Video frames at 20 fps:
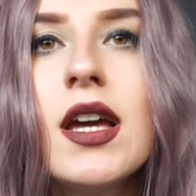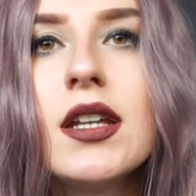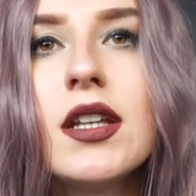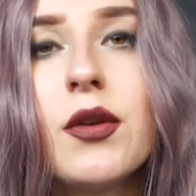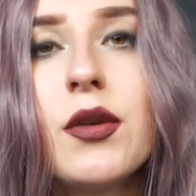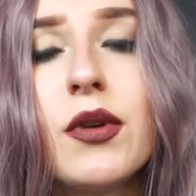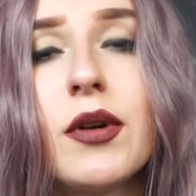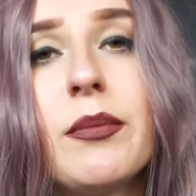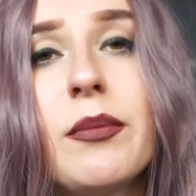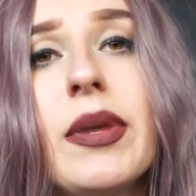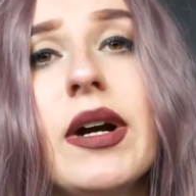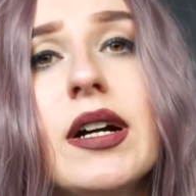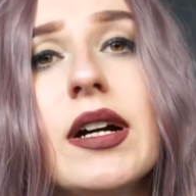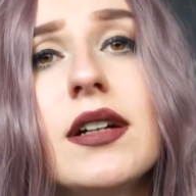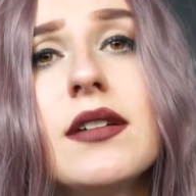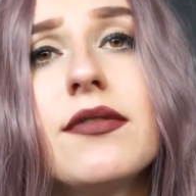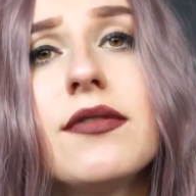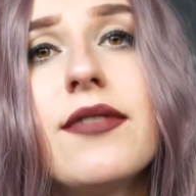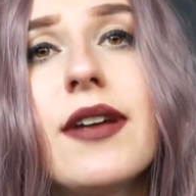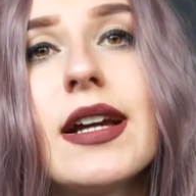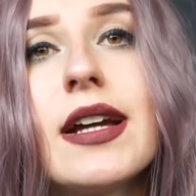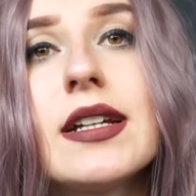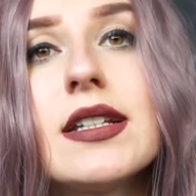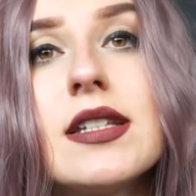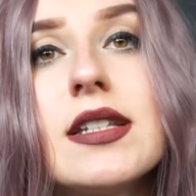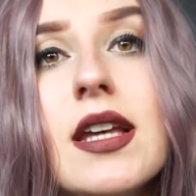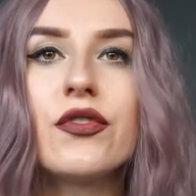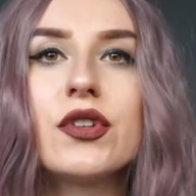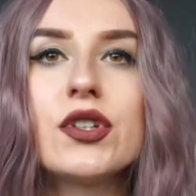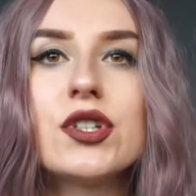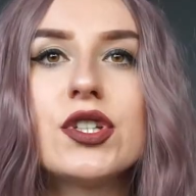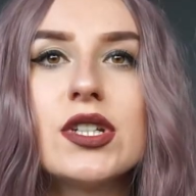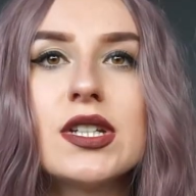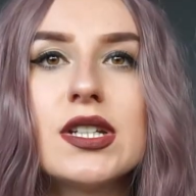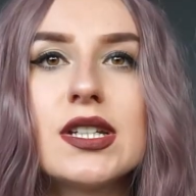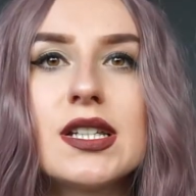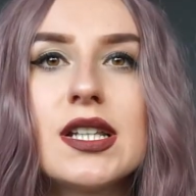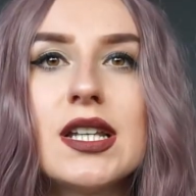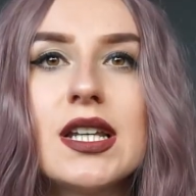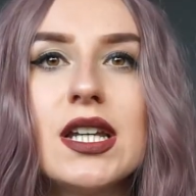They were perfect.
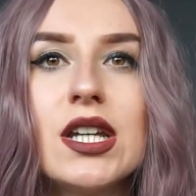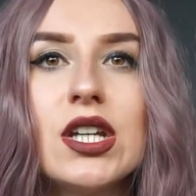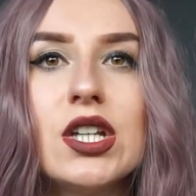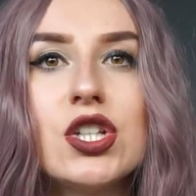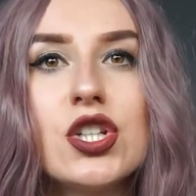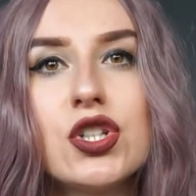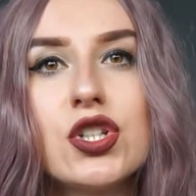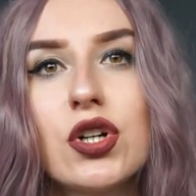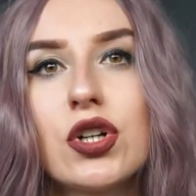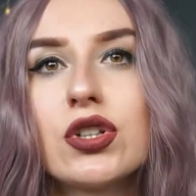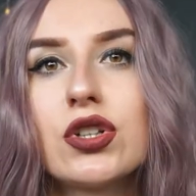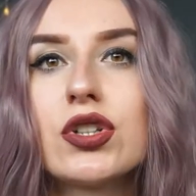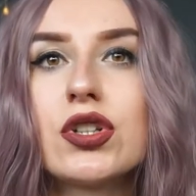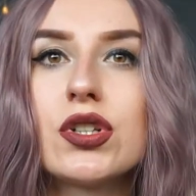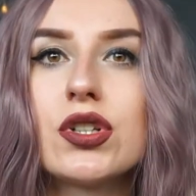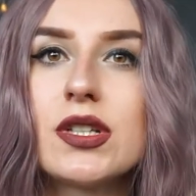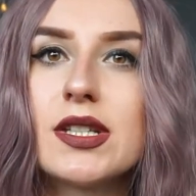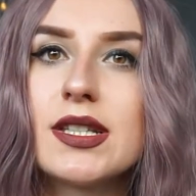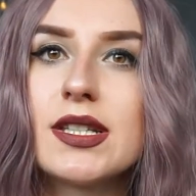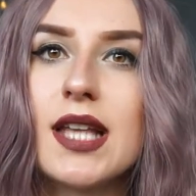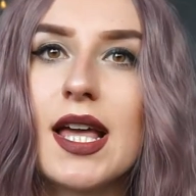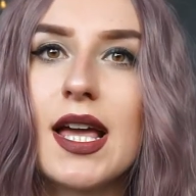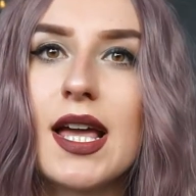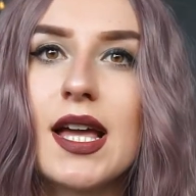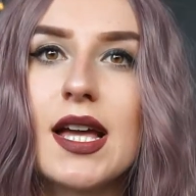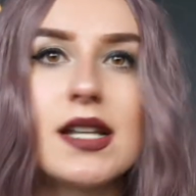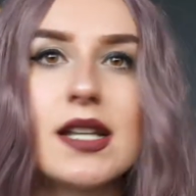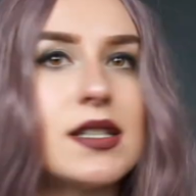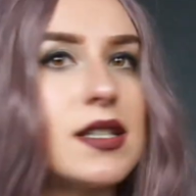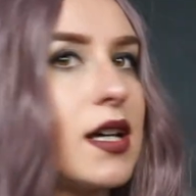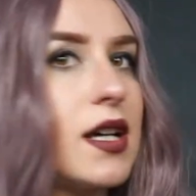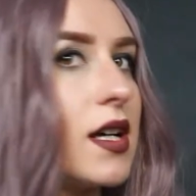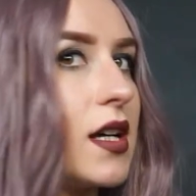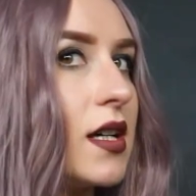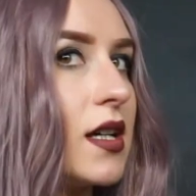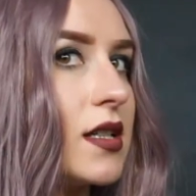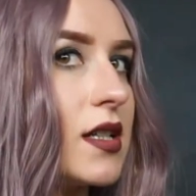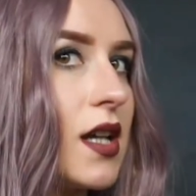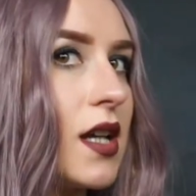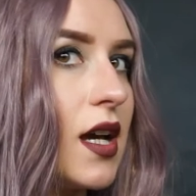Fortunately, the doctor said
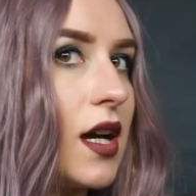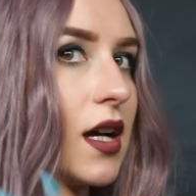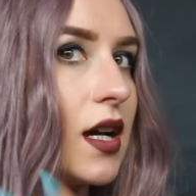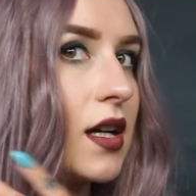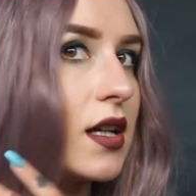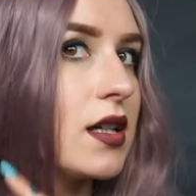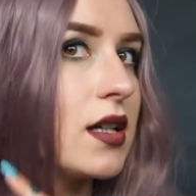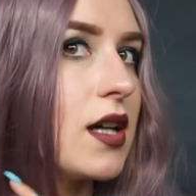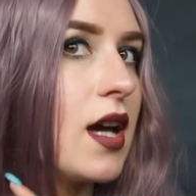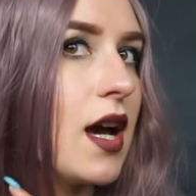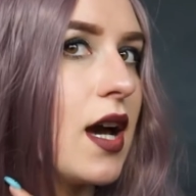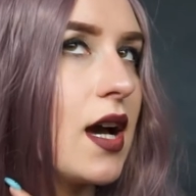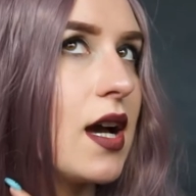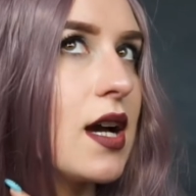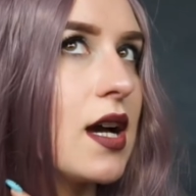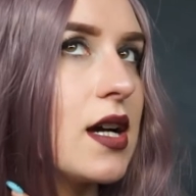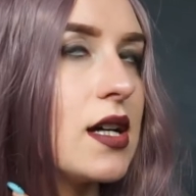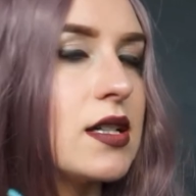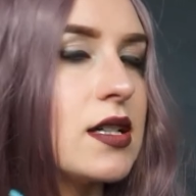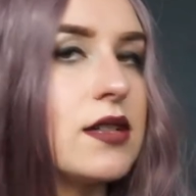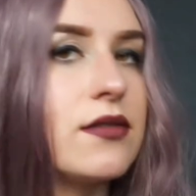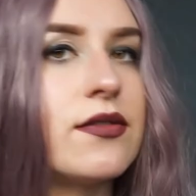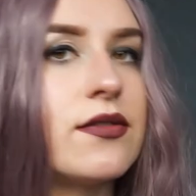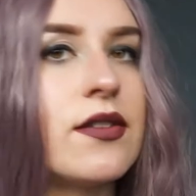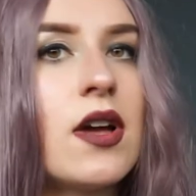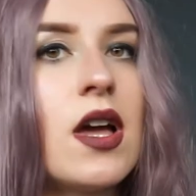that I have